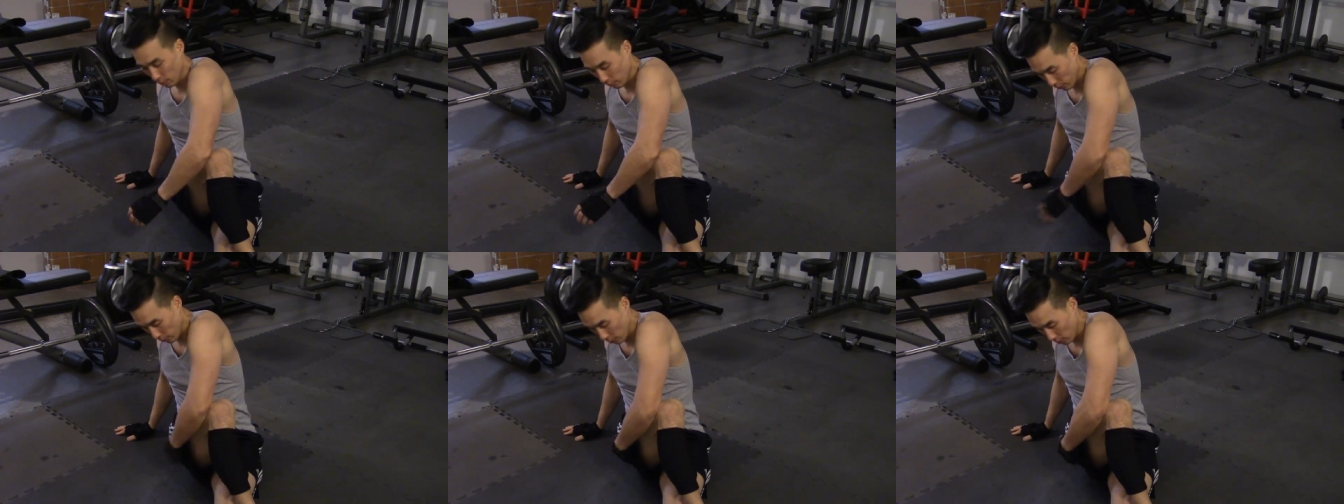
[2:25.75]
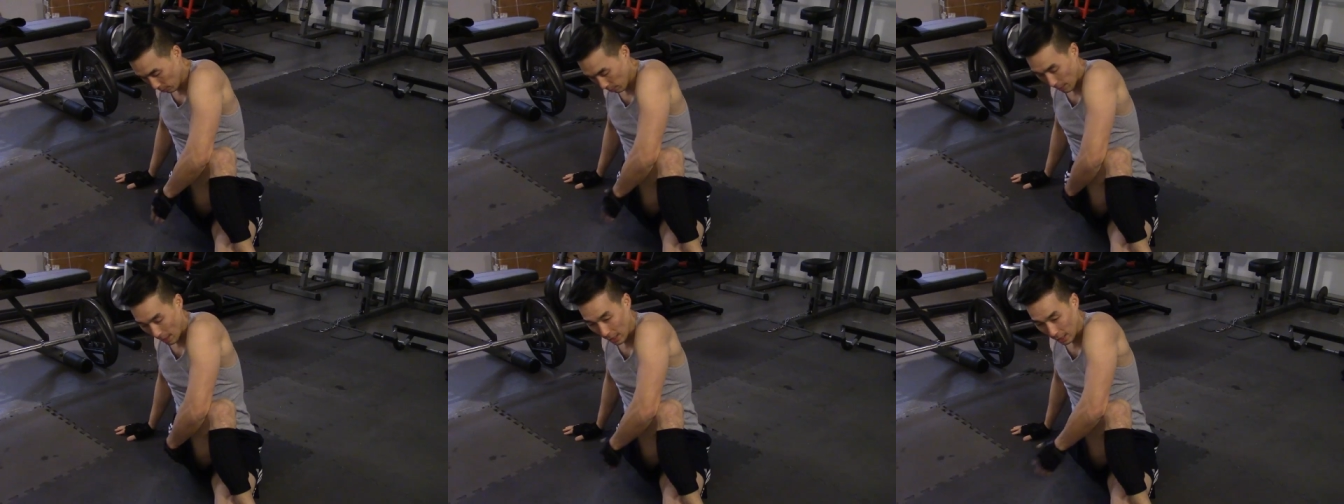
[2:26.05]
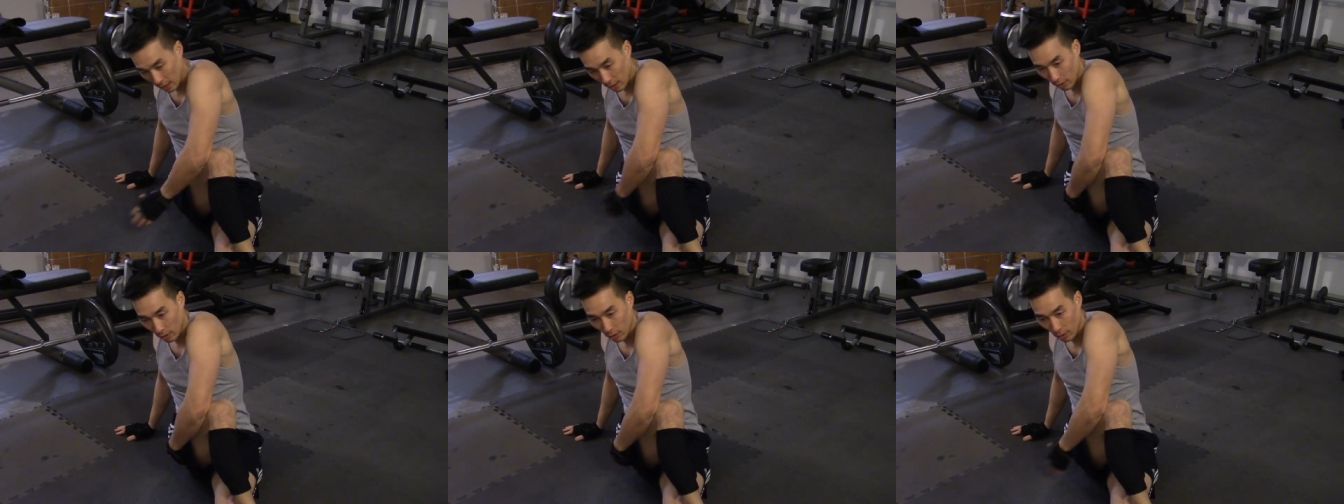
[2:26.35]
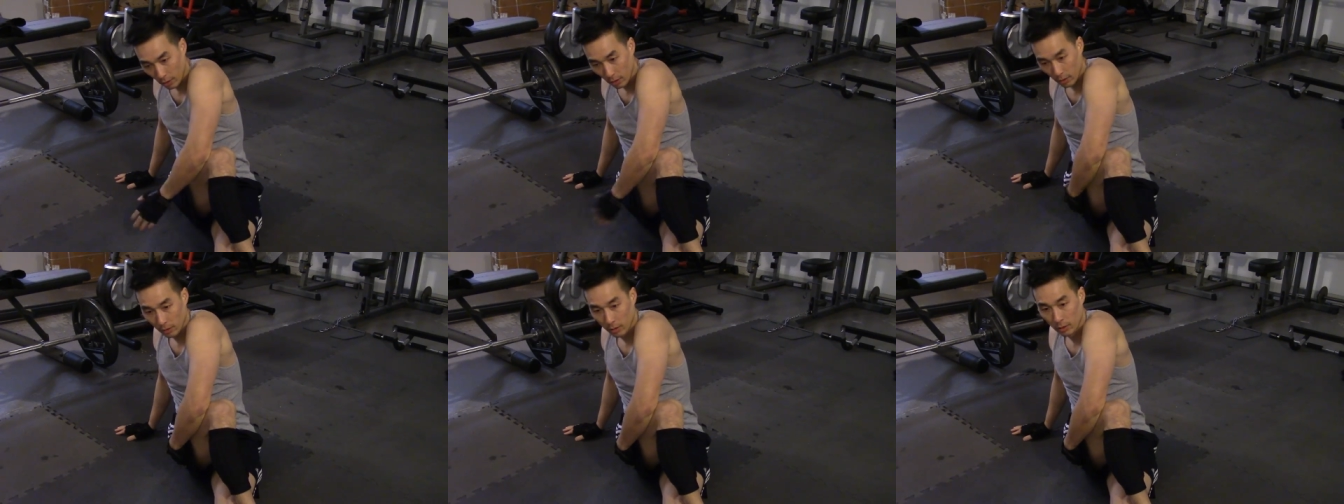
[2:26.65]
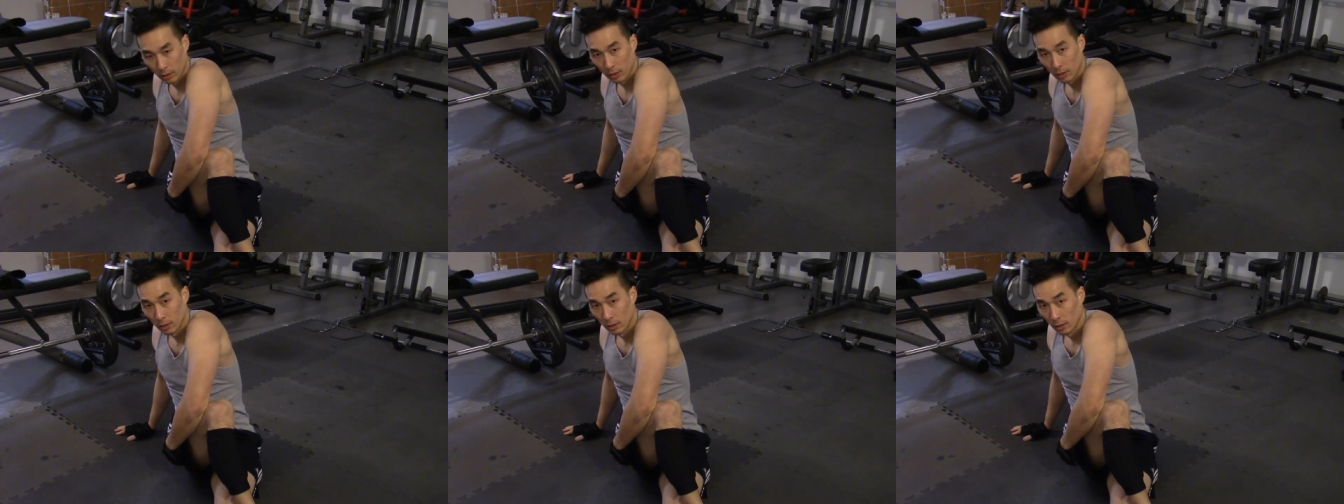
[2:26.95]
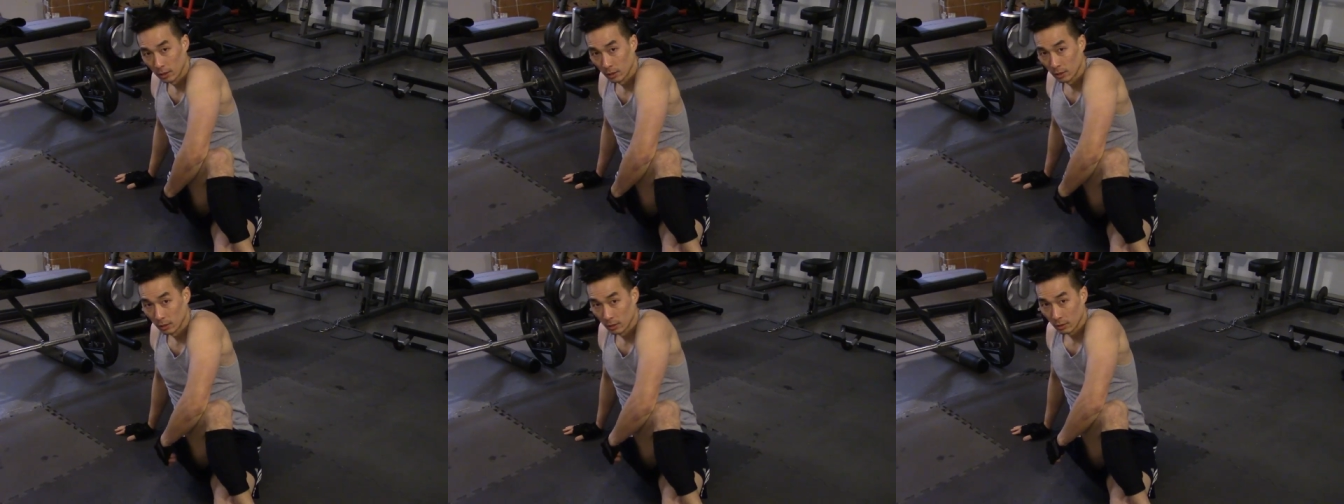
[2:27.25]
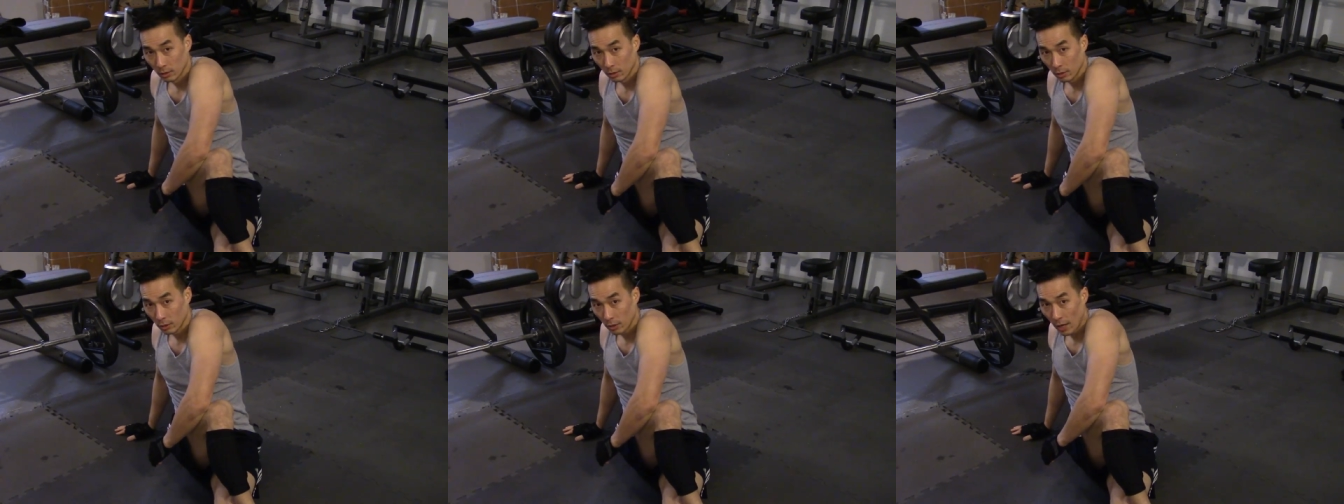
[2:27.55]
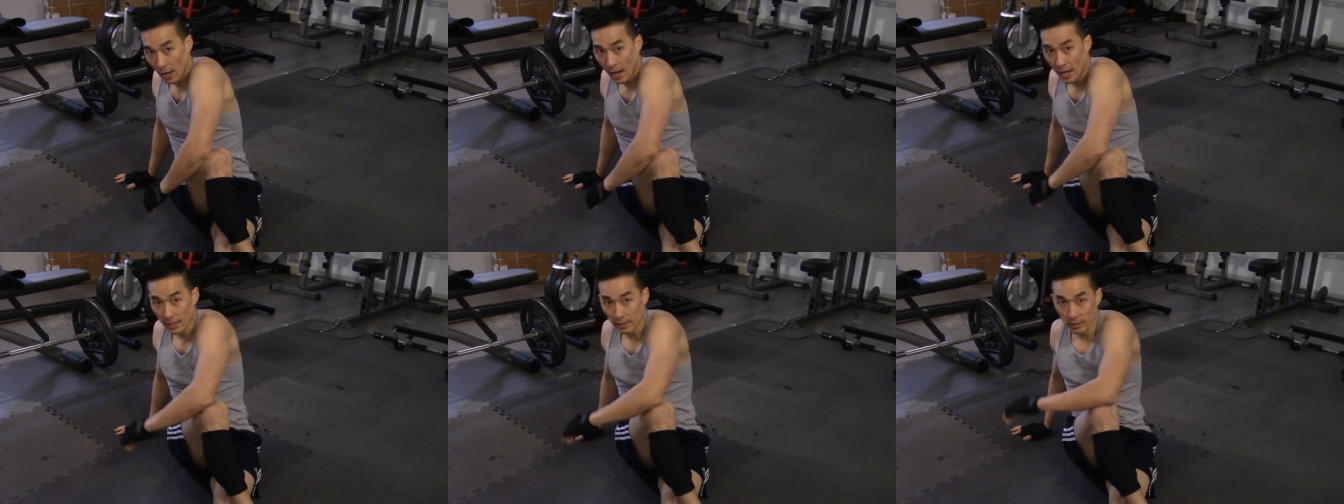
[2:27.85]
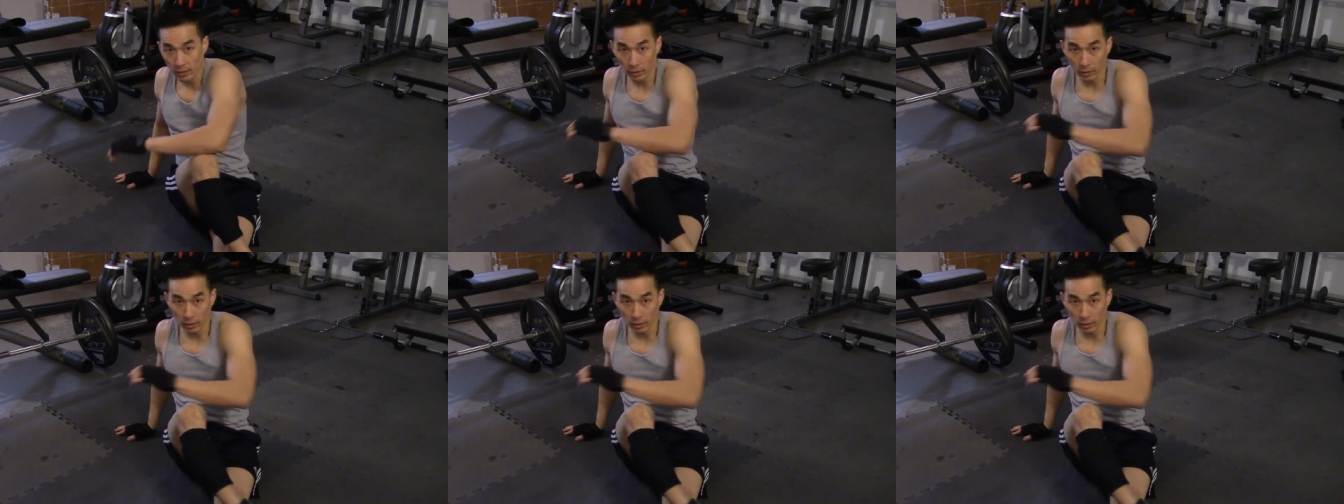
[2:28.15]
fill it back here, your ass